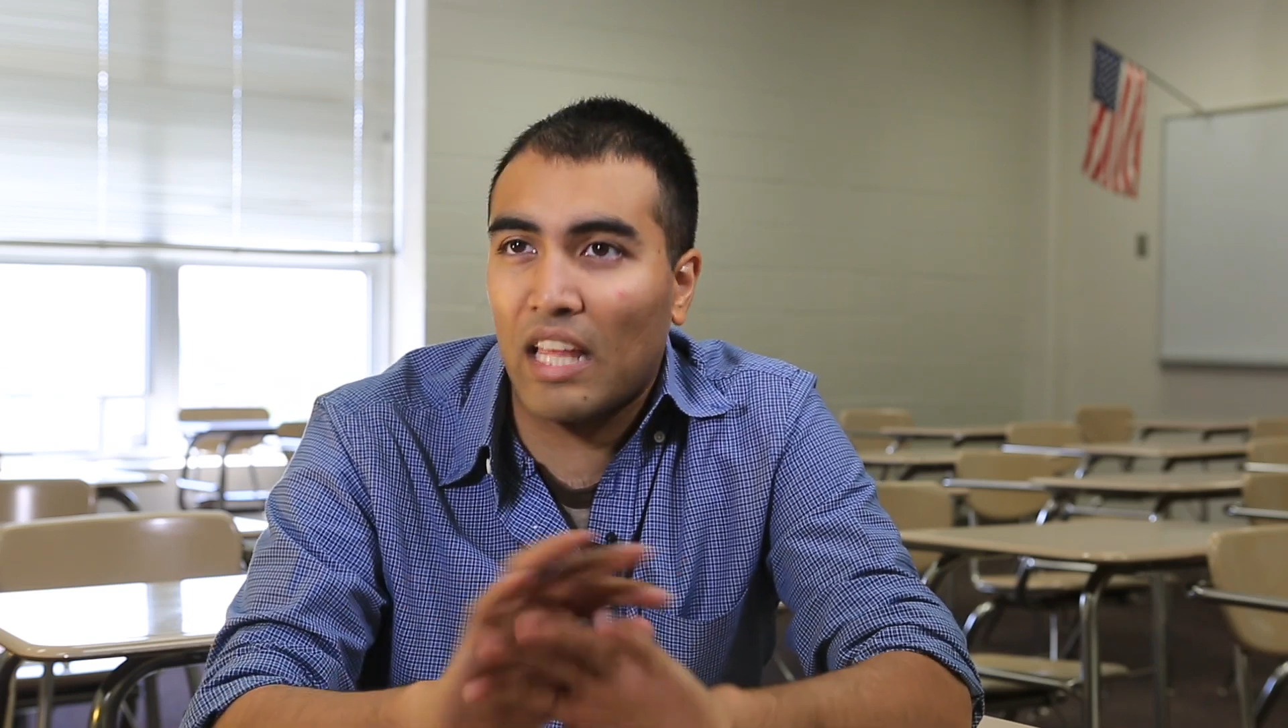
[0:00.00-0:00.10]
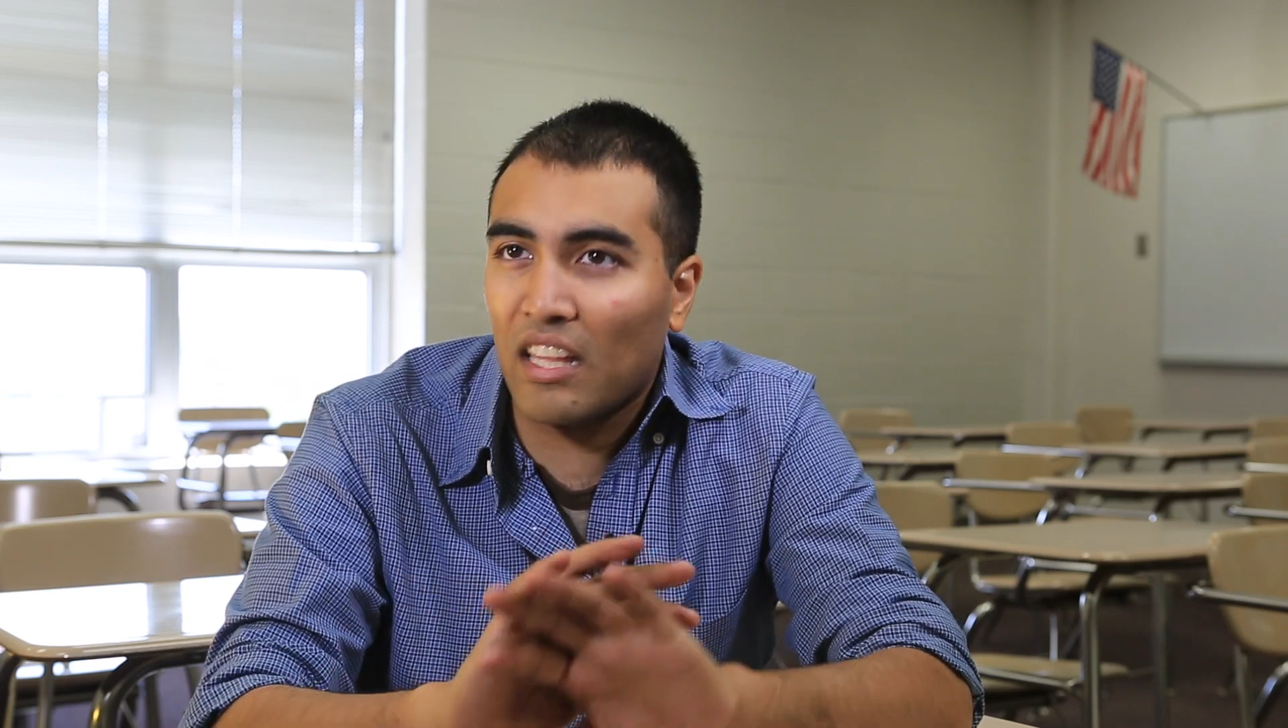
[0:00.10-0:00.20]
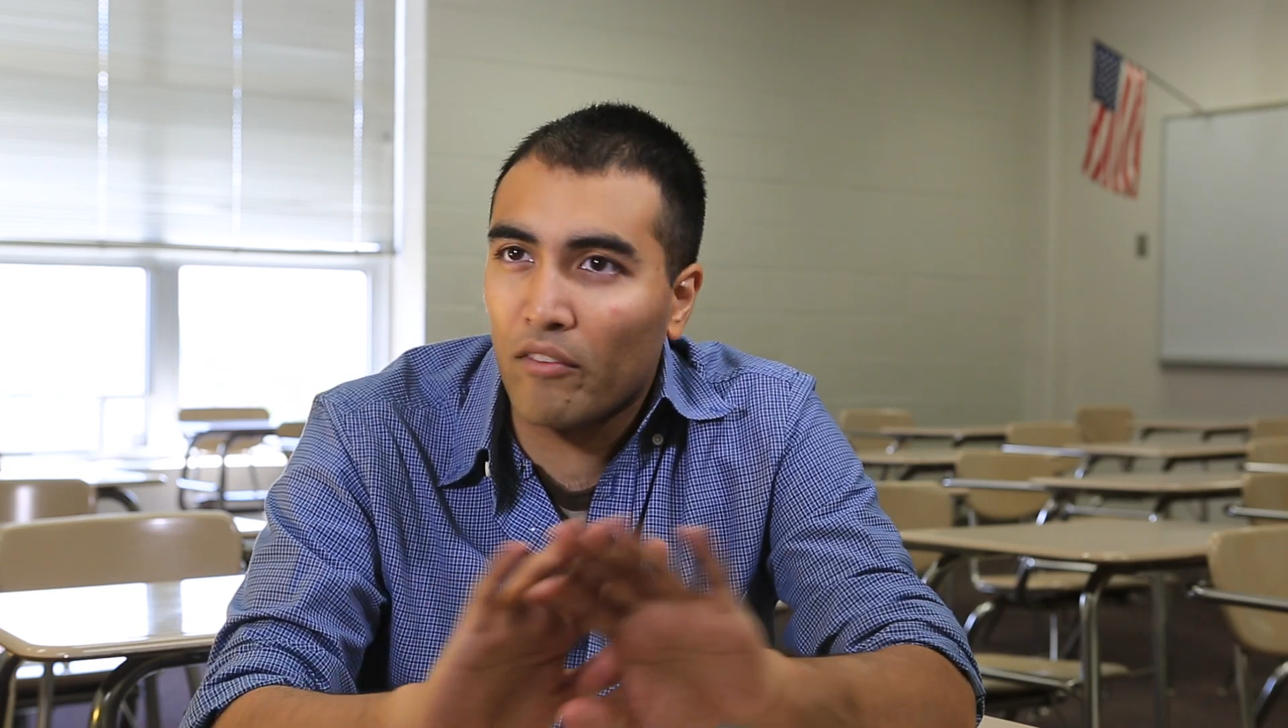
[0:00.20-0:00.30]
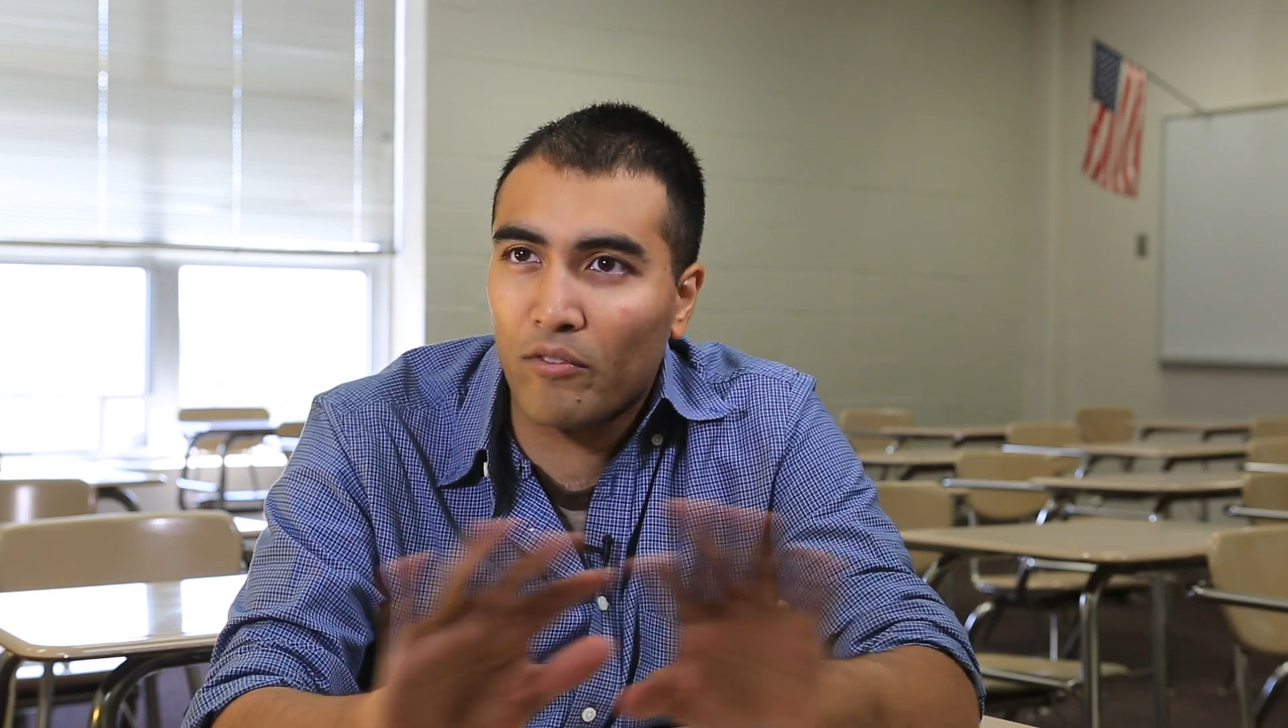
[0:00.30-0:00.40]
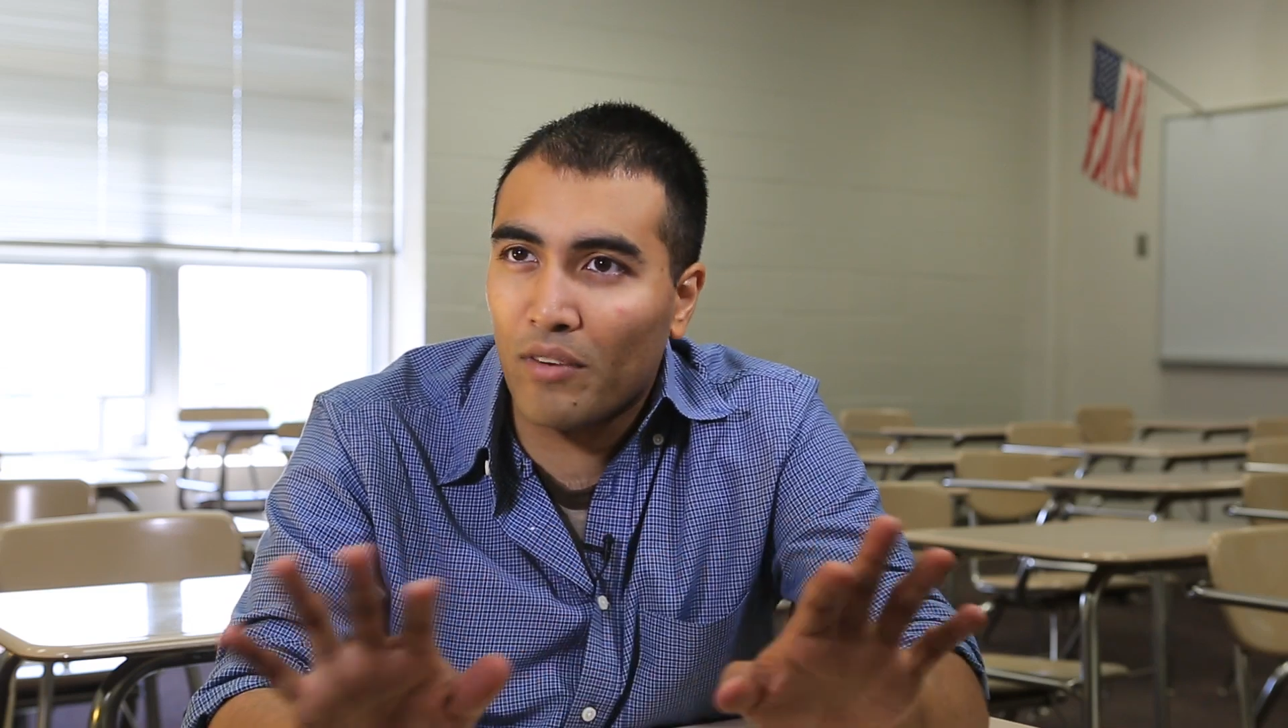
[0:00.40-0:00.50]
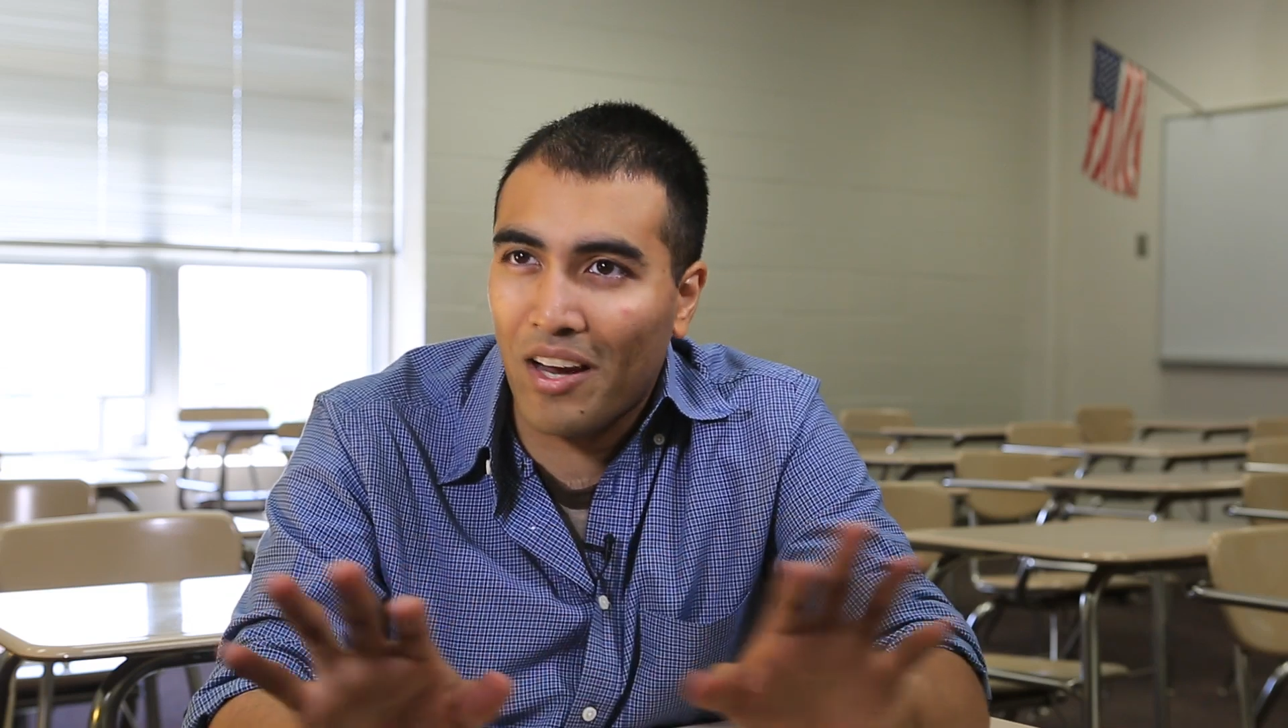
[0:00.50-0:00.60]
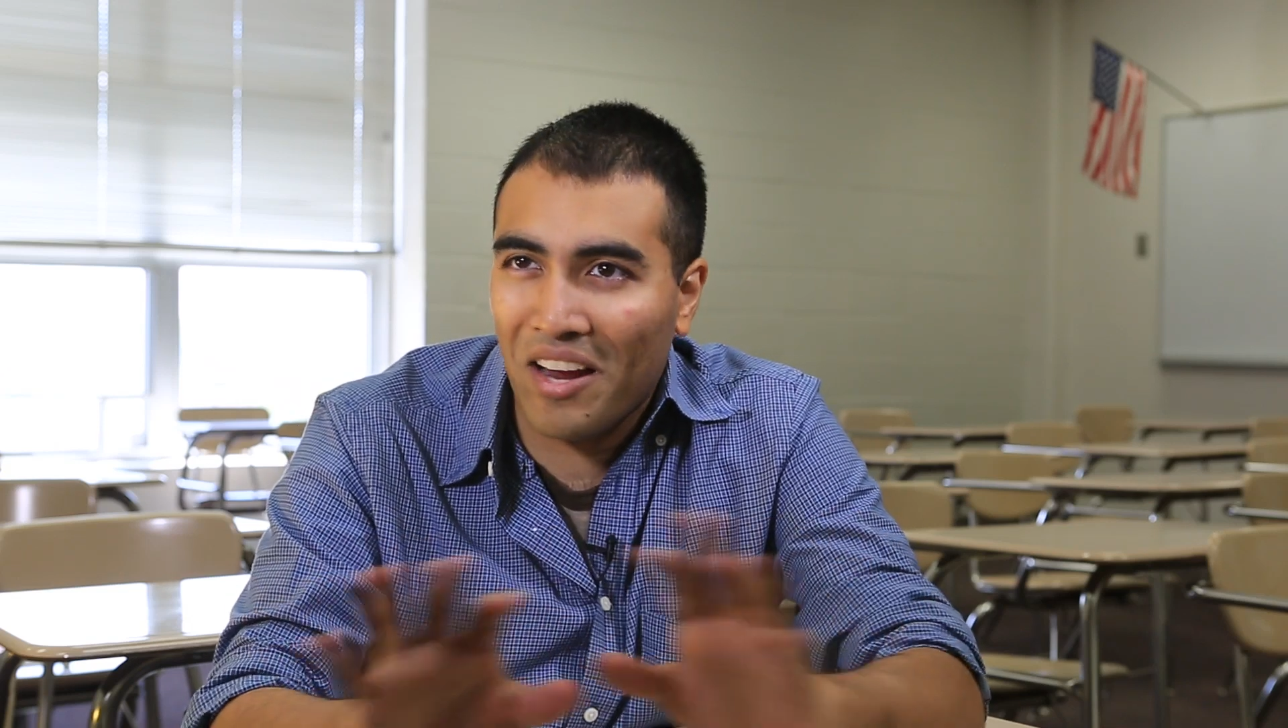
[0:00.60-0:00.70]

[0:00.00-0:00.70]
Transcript: they love